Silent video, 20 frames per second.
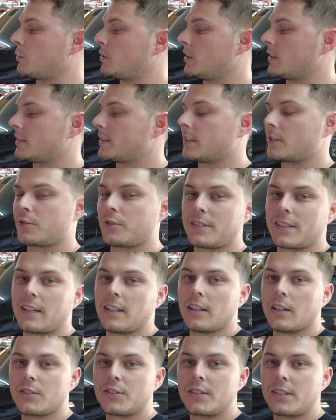Wheel Accessories
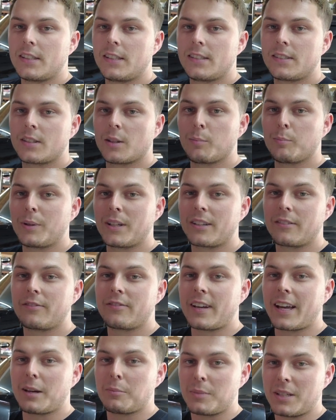LLC, some big
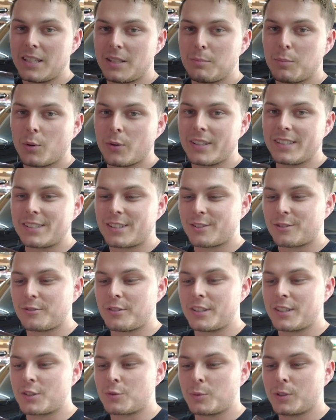fat meaty boys,
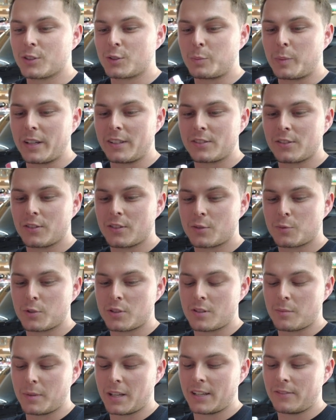3-inch wheel spacers with
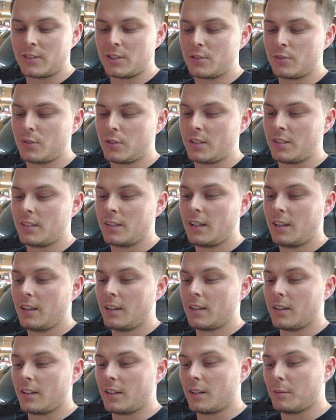some heavy duty
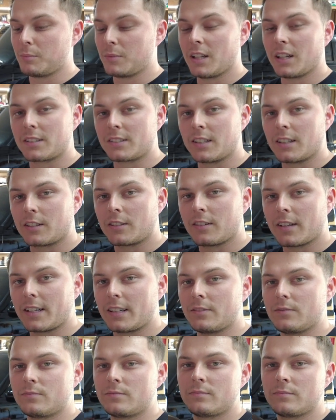lug nut
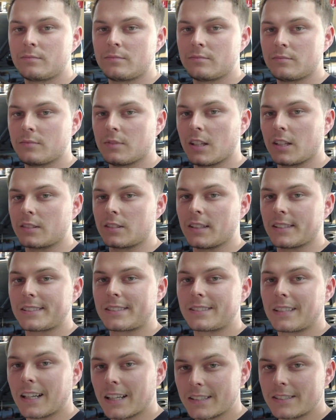grade lug nut
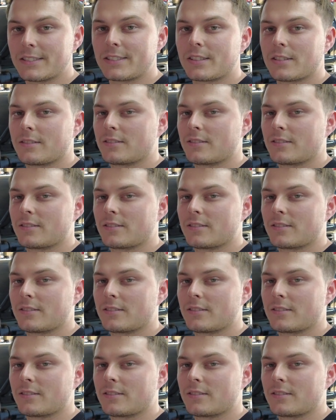studs.